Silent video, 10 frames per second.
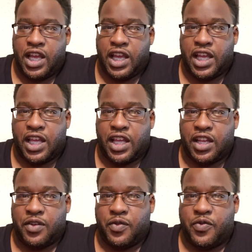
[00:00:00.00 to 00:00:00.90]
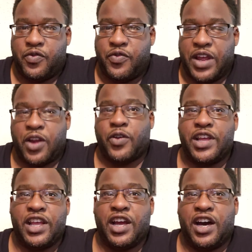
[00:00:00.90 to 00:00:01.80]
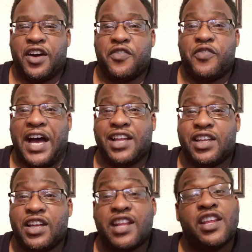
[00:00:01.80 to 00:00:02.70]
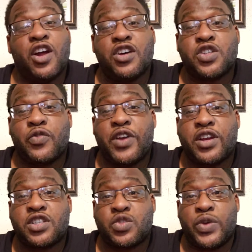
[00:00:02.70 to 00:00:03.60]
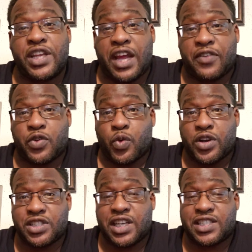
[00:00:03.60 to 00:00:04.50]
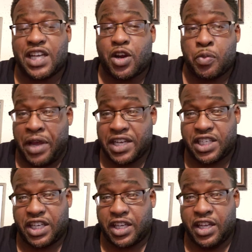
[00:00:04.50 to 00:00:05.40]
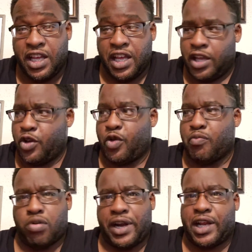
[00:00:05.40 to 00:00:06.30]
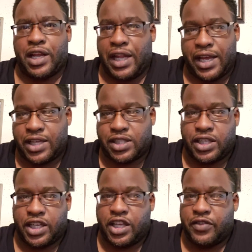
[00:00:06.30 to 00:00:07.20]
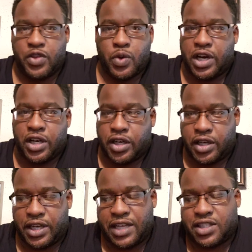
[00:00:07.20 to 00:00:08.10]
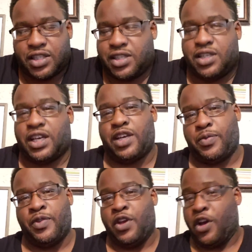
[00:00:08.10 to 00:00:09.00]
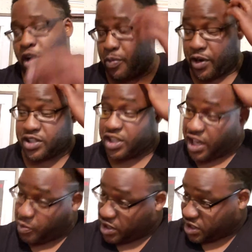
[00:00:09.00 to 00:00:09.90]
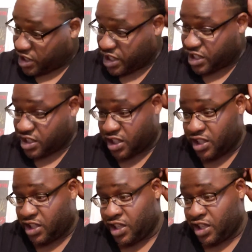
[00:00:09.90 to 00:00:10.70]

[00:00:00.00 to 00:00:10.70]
and very violent, and then also very sweet afterwards. He's like a Sour Patch Kid. He'll break a glass and then give you a hug. That's just the type of person that my son is.